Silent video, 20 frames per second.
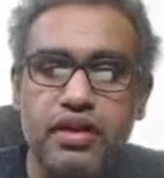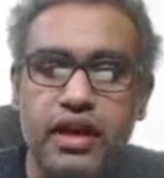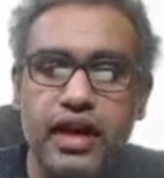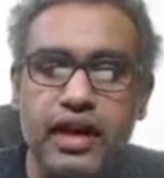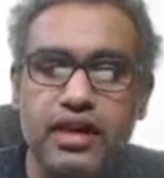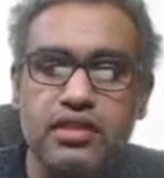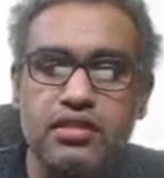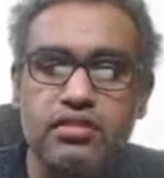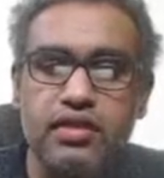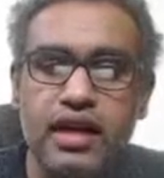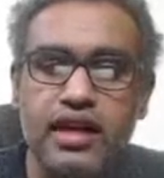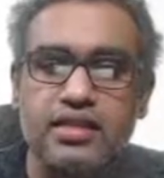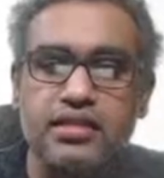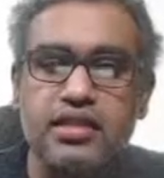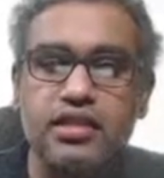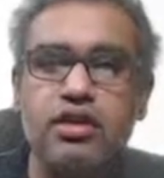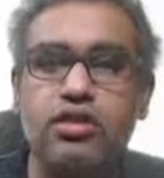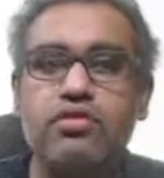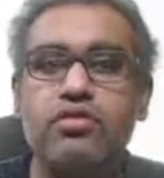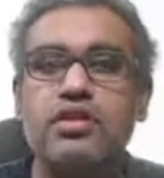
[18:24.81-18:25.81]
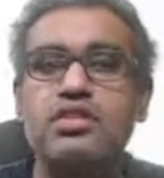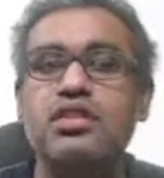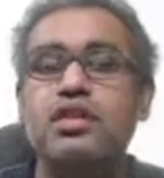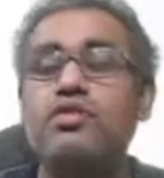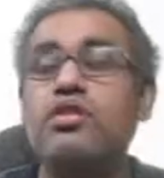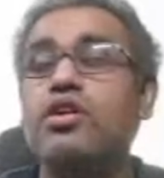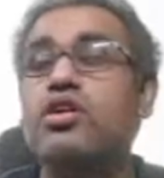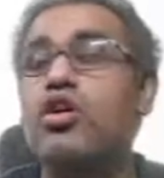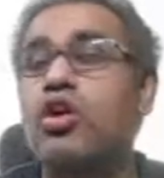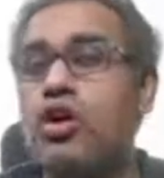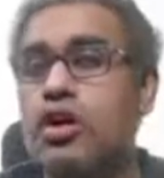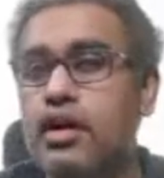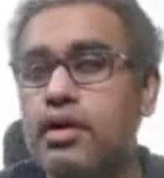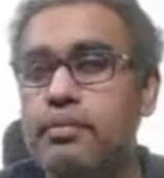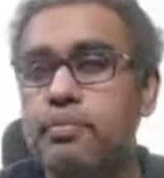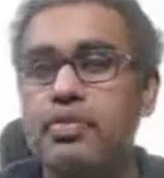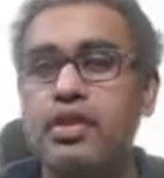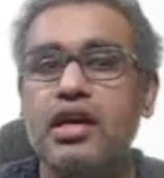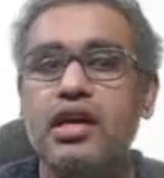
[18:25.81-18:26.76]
XYZ or whatever chord?